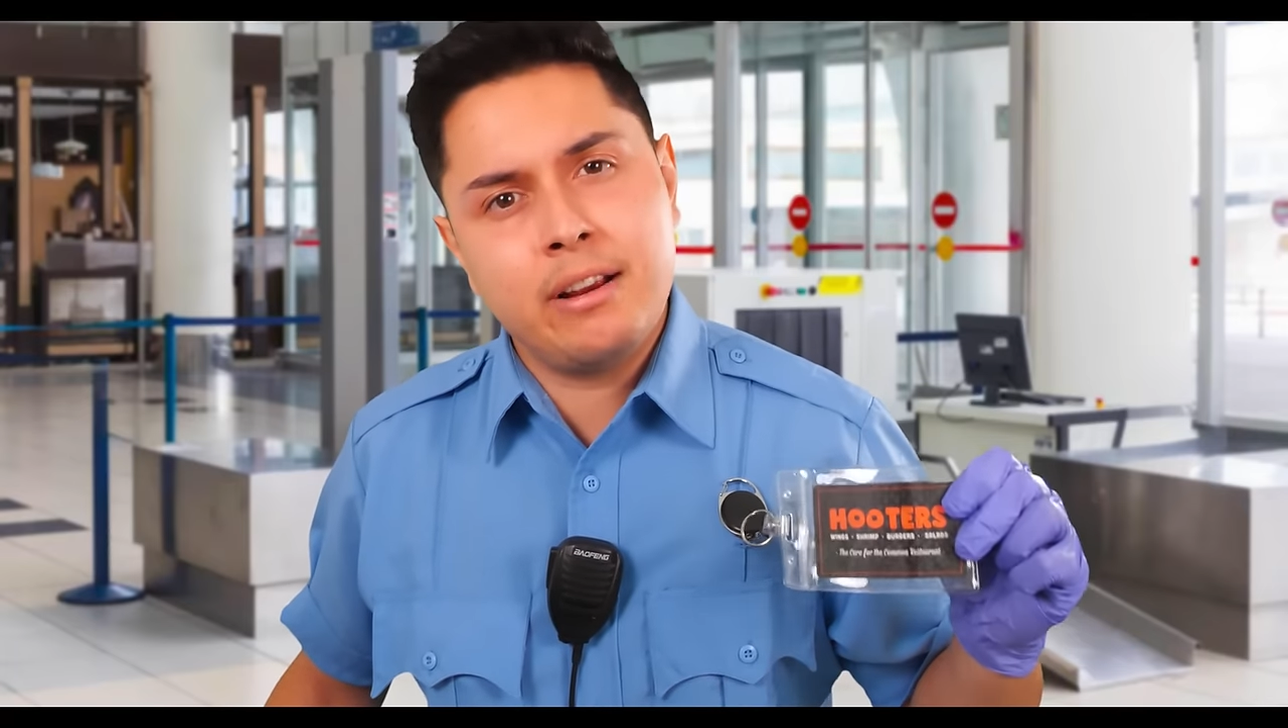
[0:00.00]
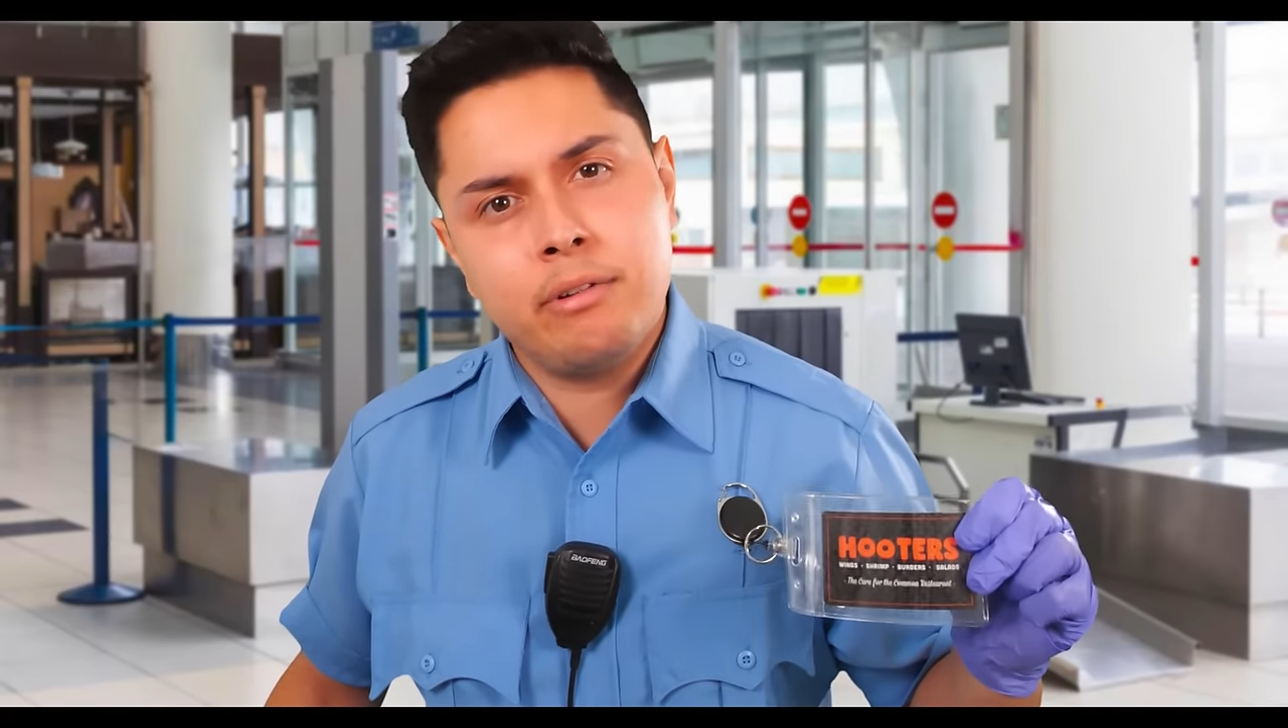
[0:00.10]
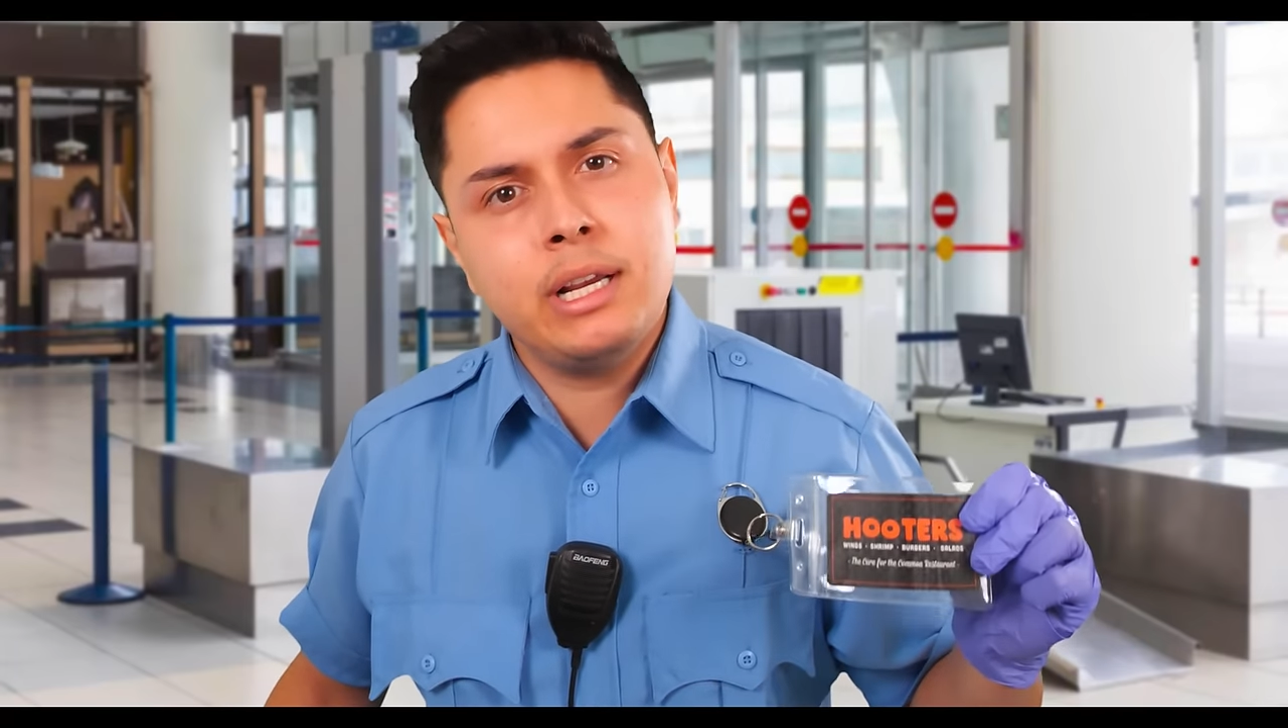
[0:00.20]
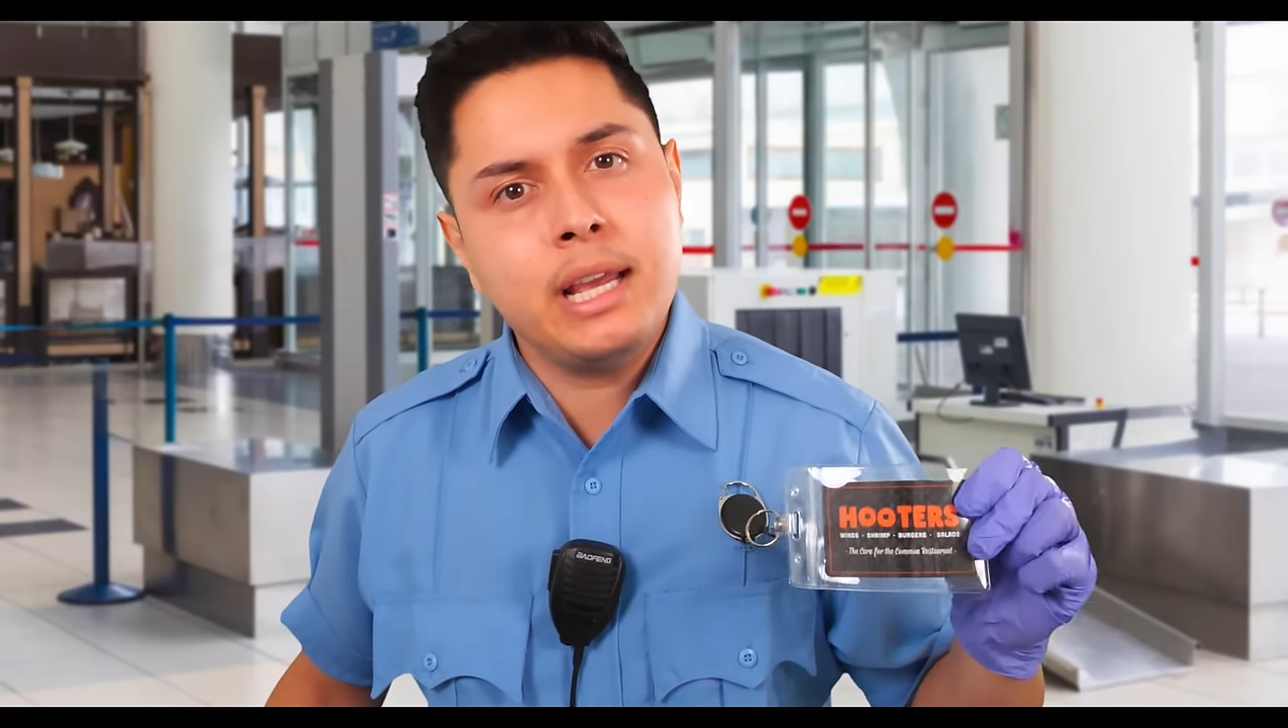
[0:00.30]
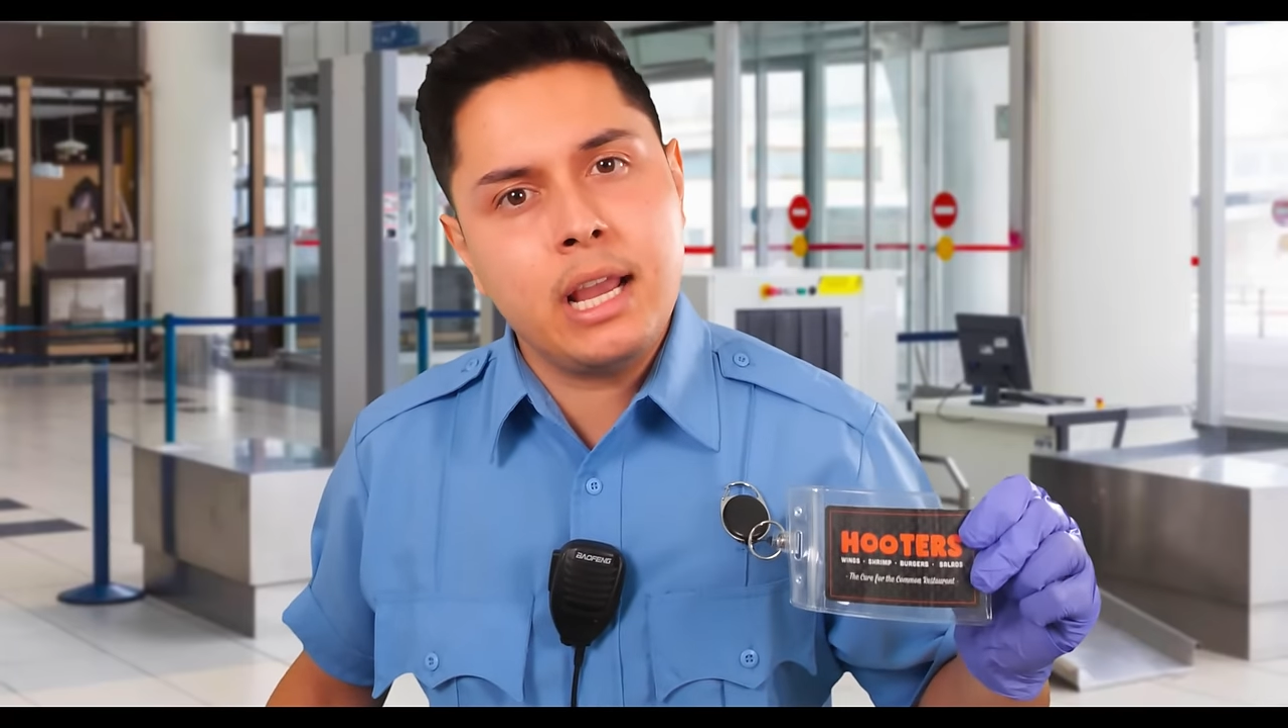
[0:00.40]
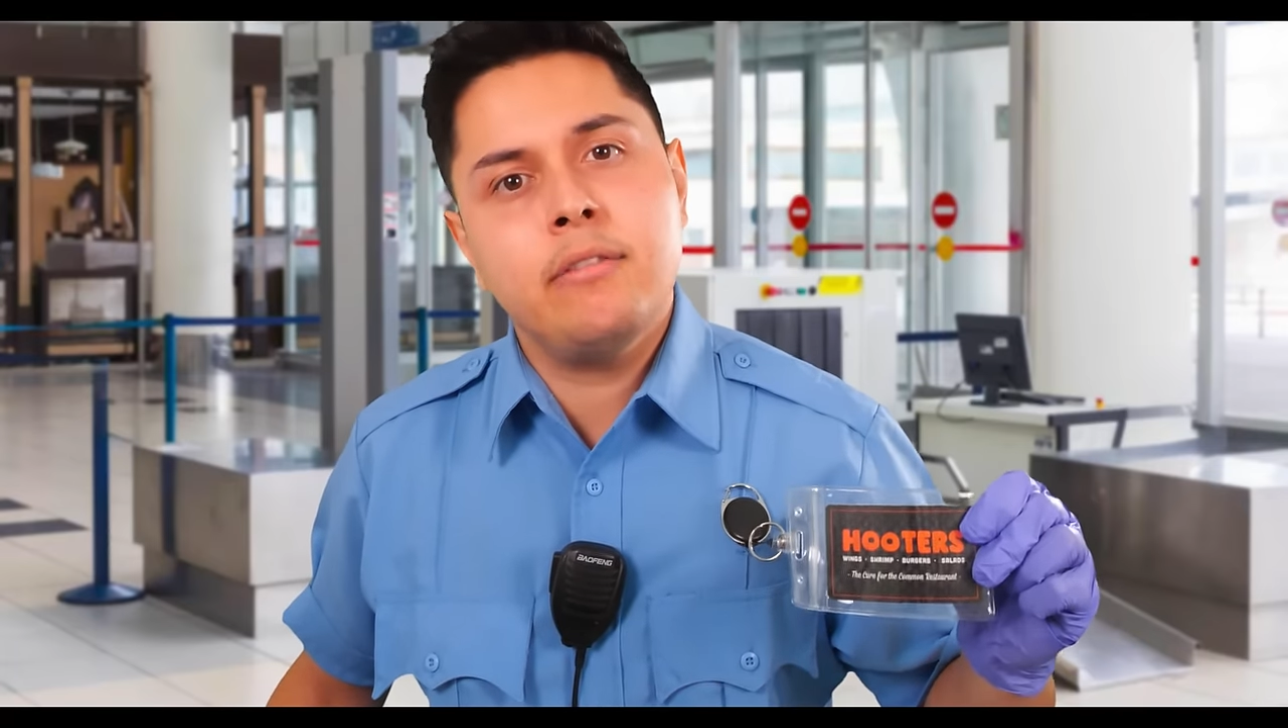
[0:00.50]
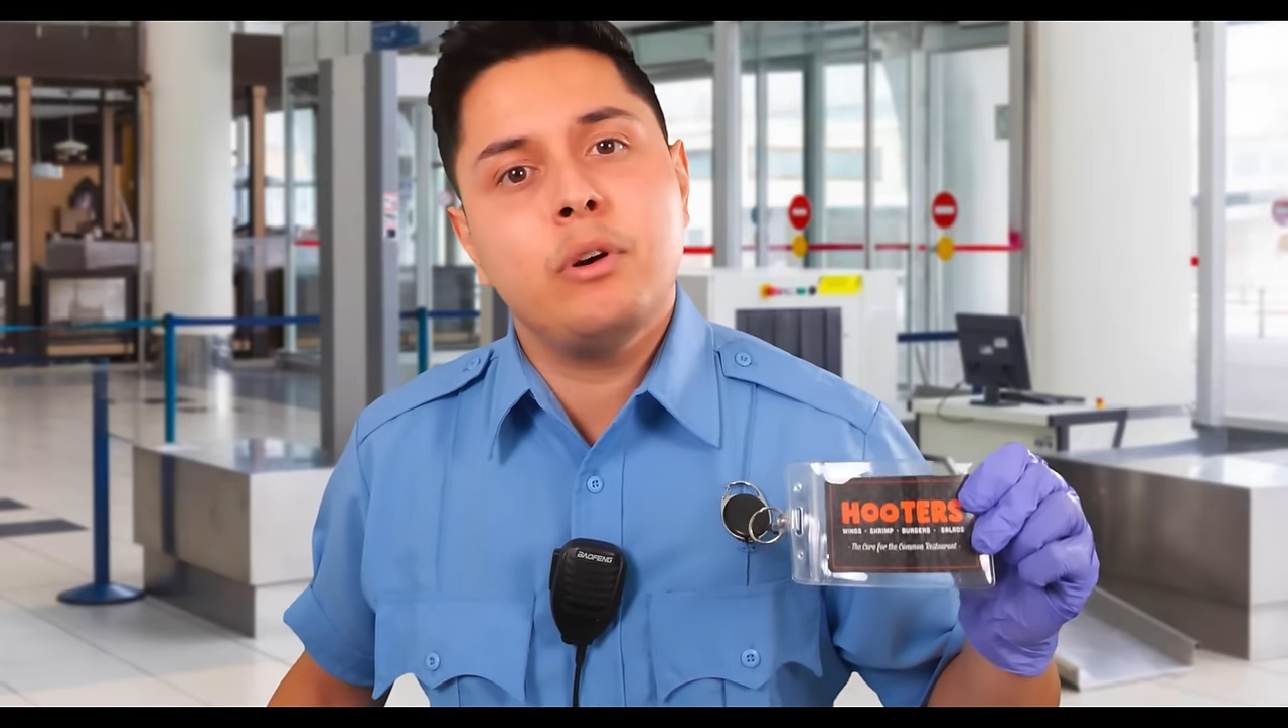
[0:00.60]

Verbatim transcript: every day